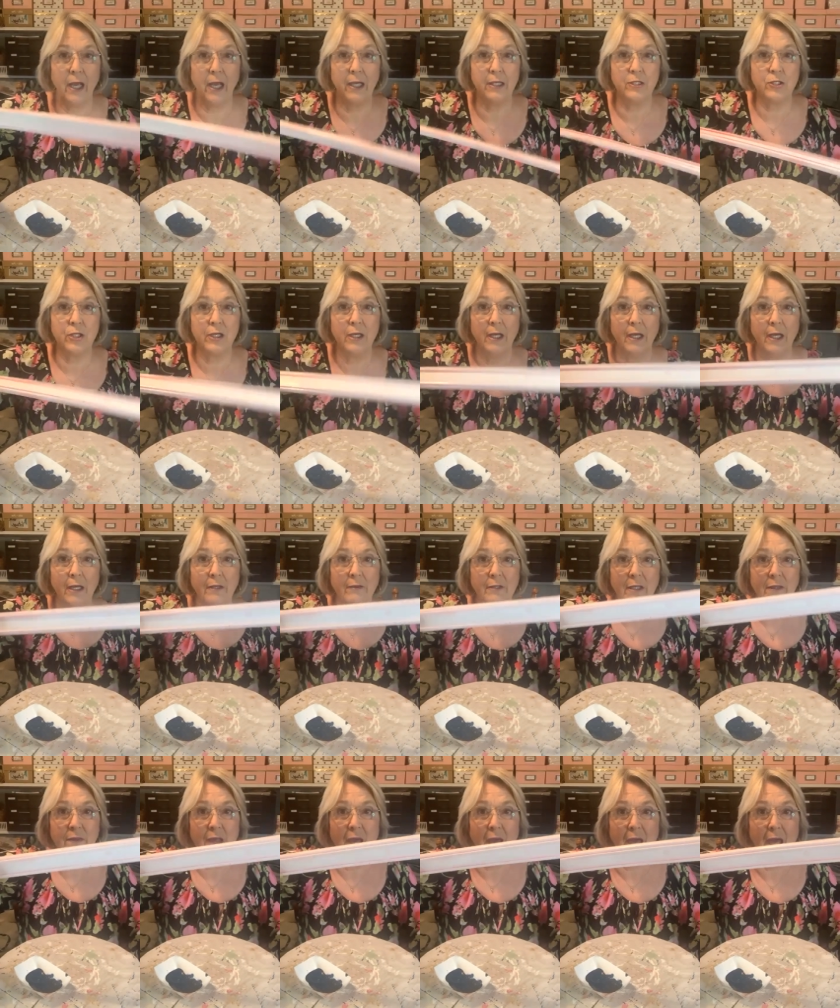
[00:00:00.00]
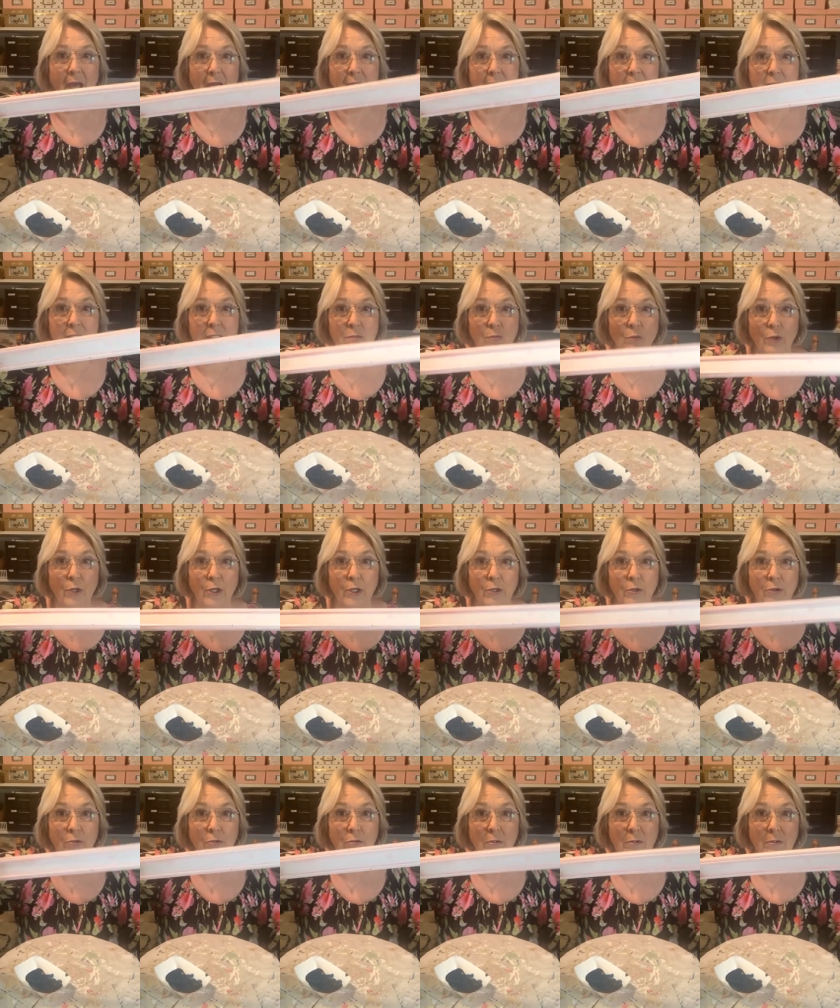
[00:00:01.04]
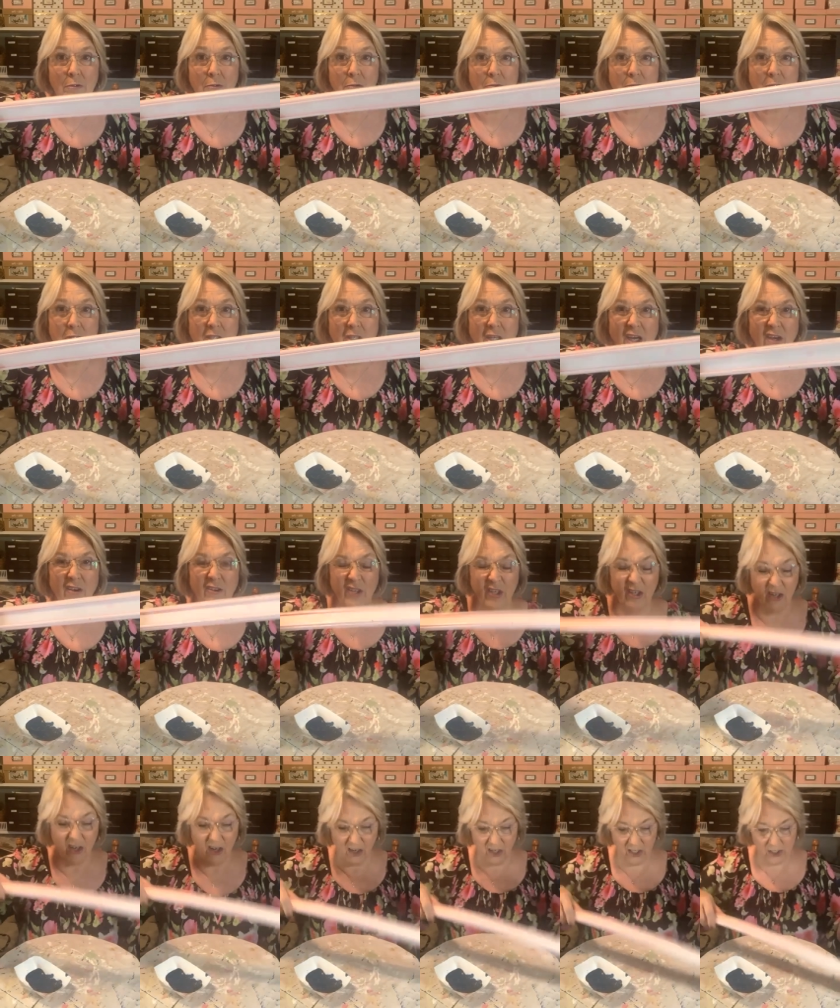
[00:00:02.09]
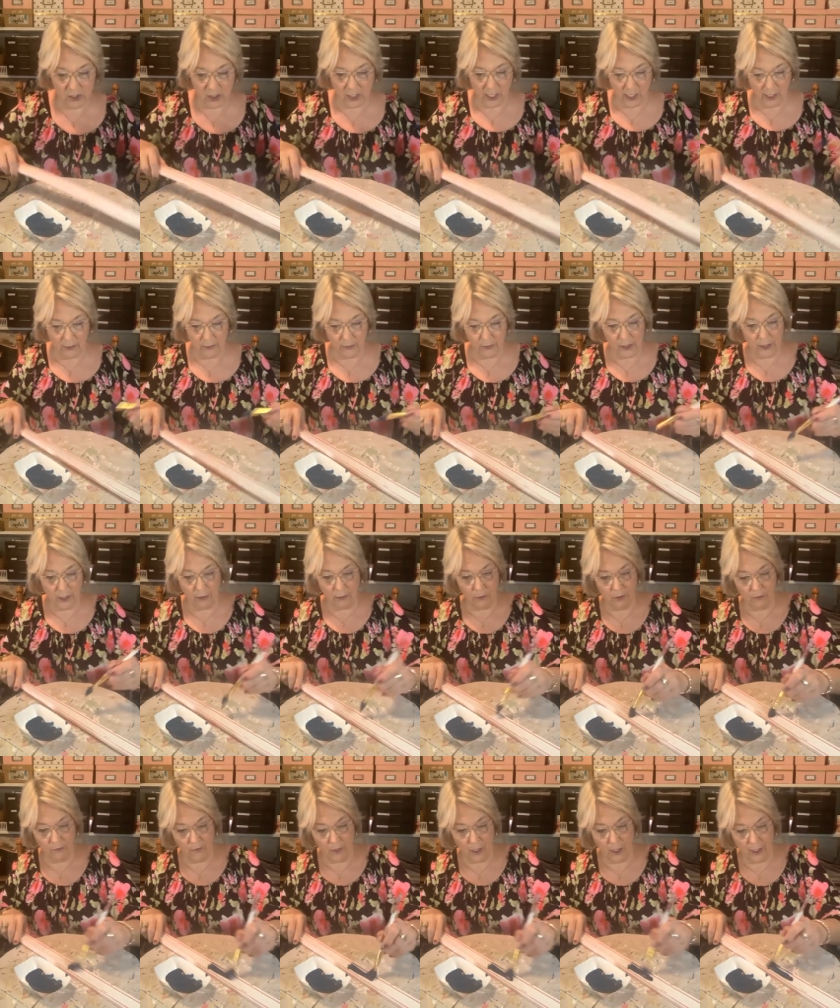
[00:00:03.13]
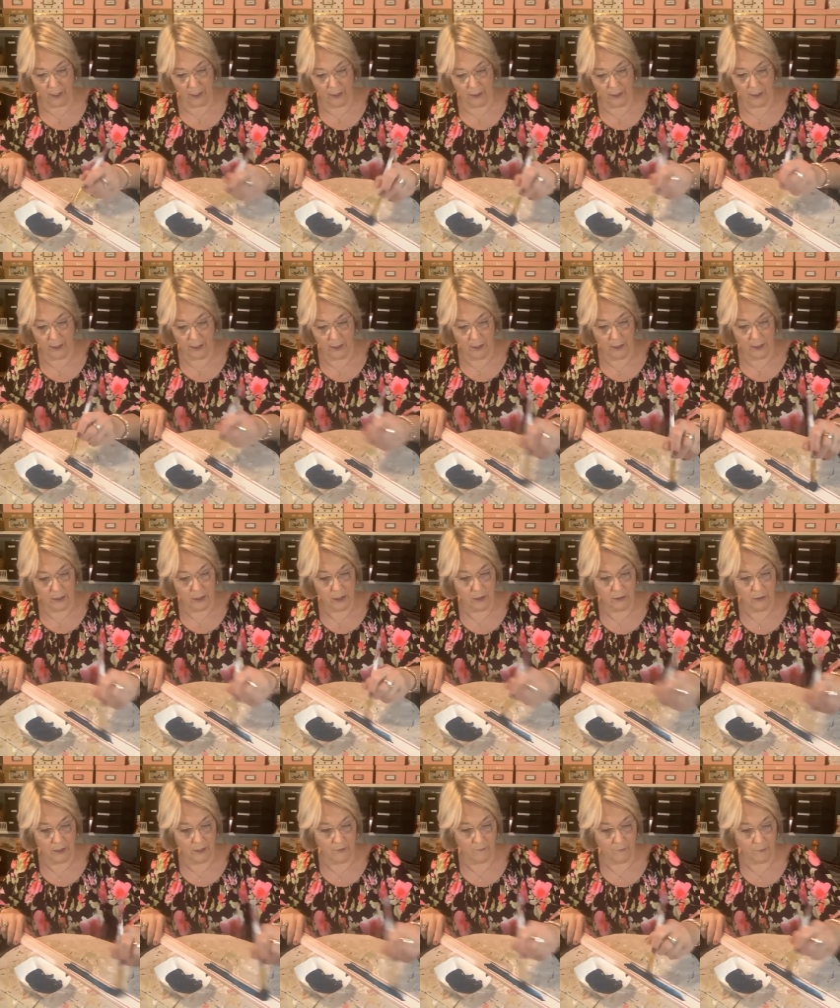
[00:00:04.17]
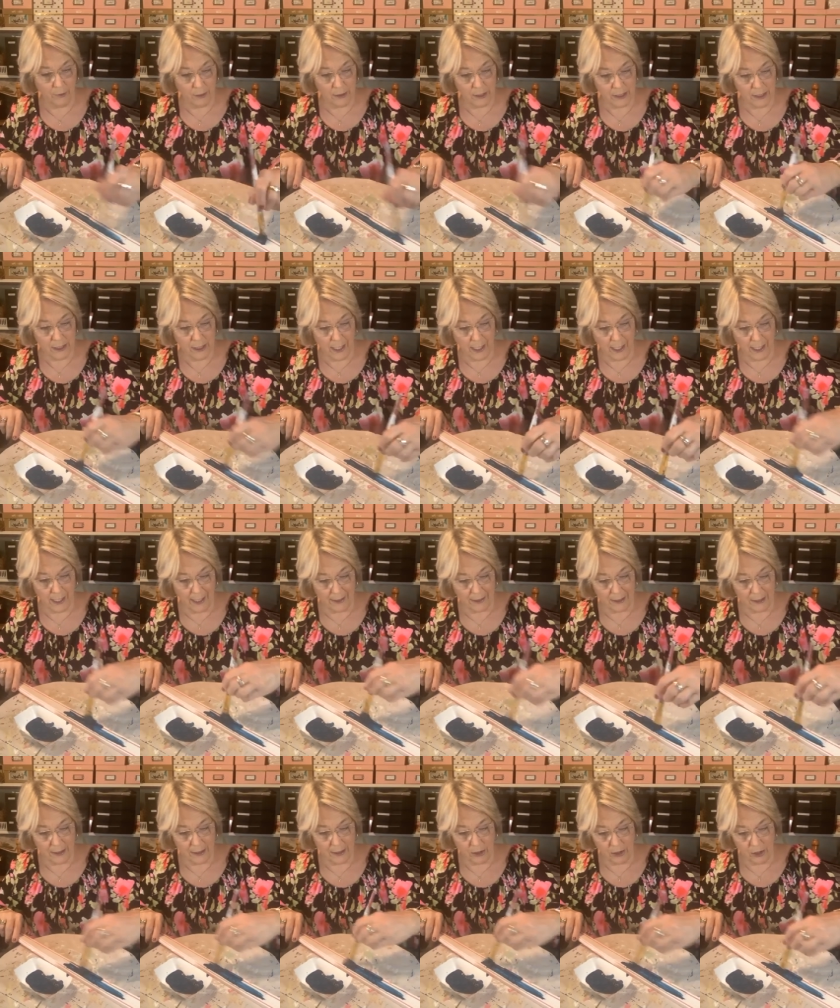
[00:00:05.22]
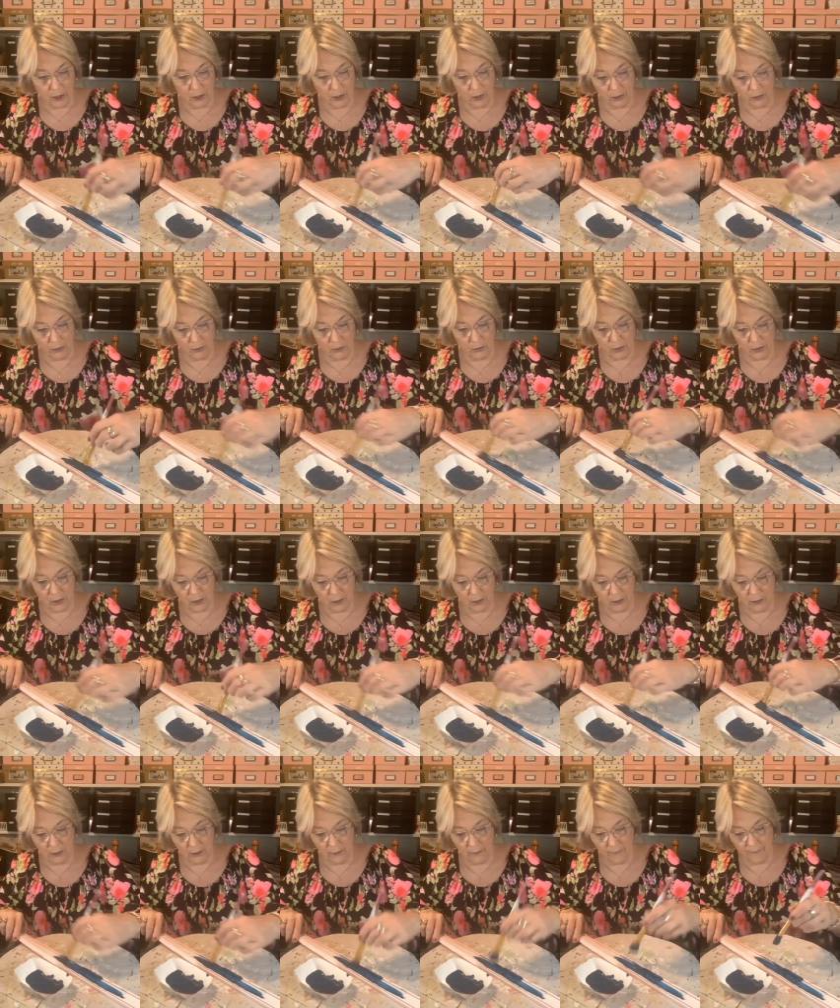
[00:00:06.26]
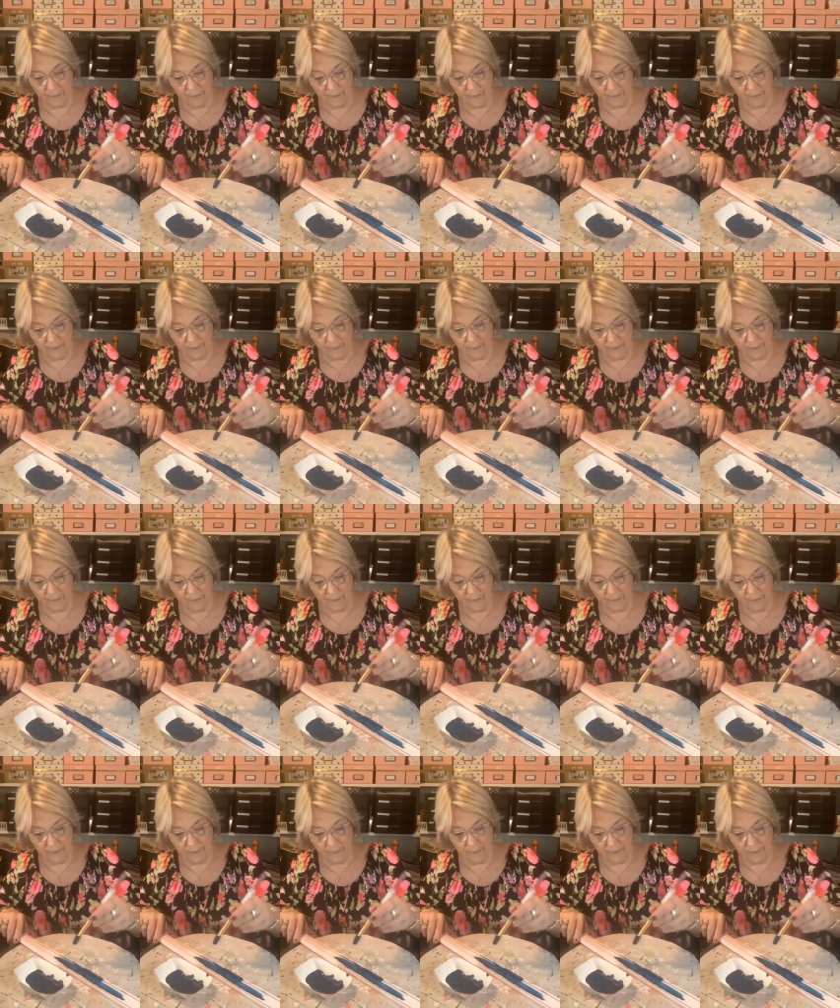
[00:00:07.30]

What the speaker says: an edge. And then that is where your, you know, your cars go. So you've got 2 different sides to choose